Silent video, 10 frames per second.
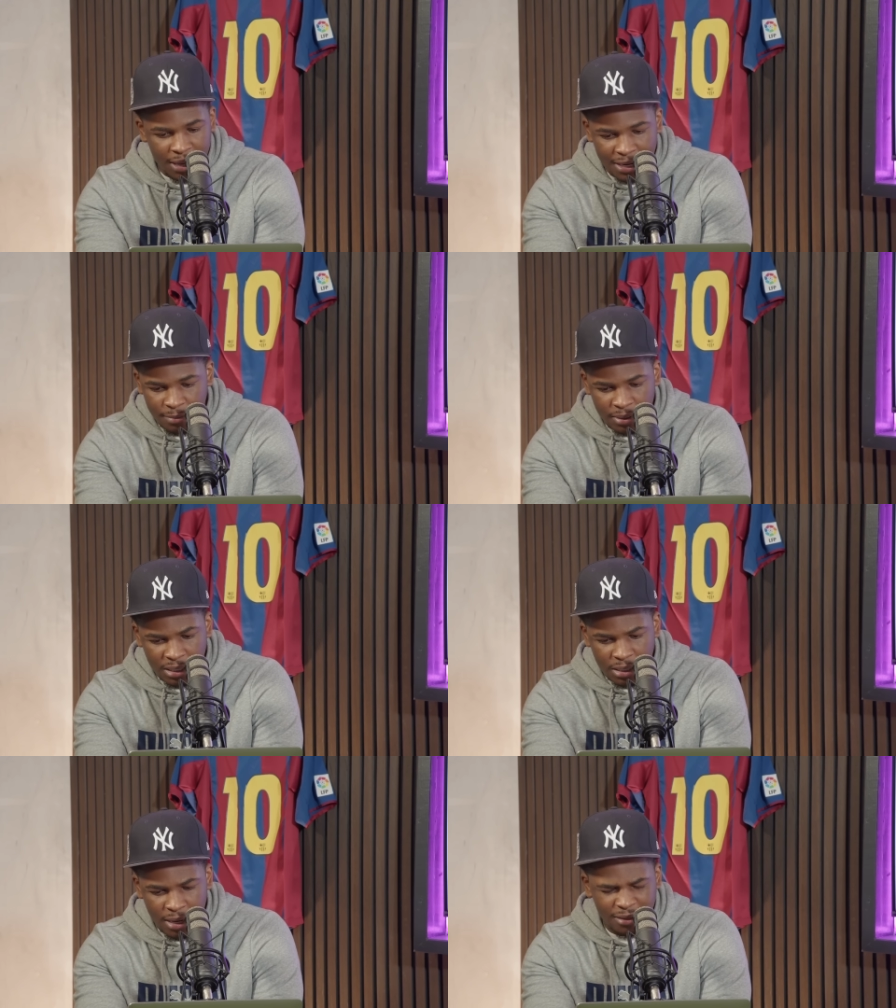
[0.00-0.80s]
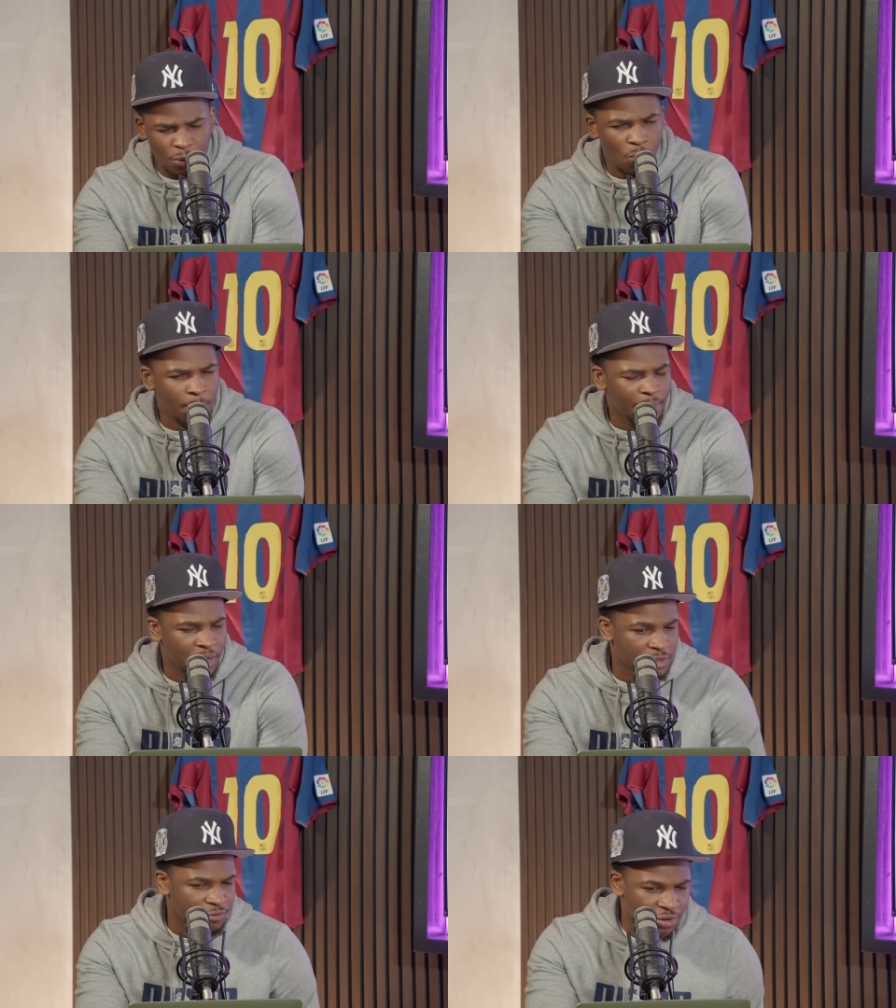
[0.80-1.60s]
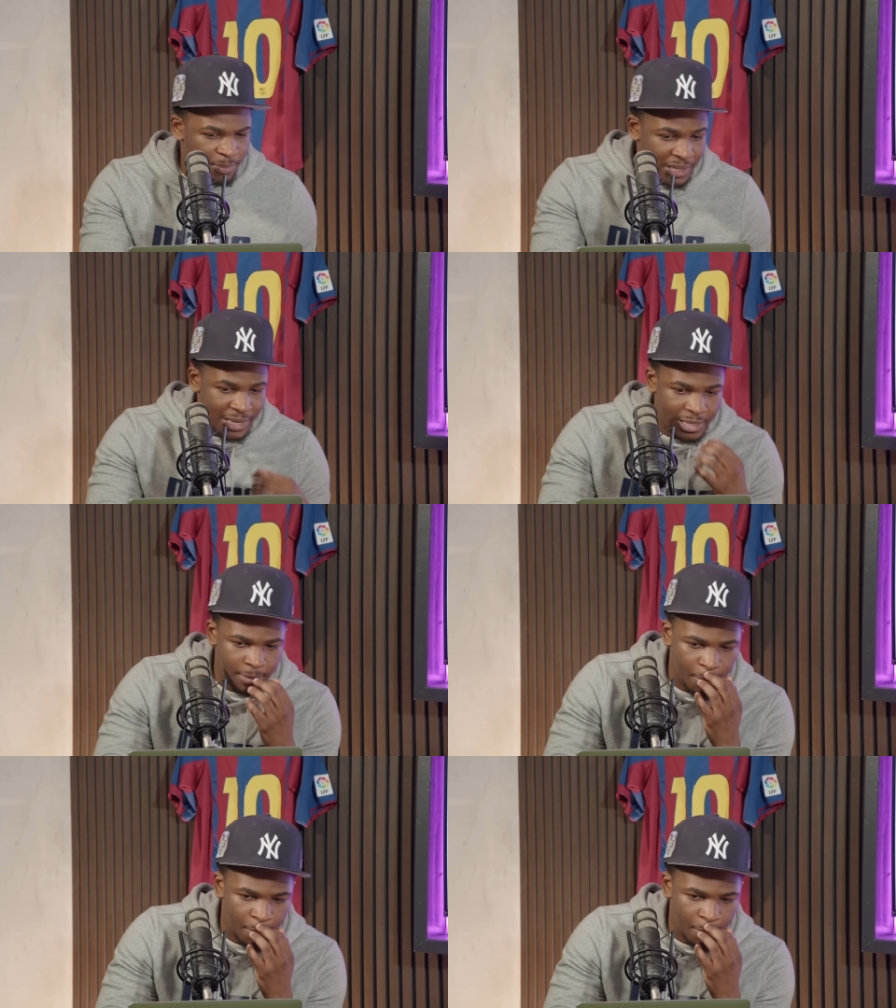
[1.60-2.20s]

anybody, I think one person repeated,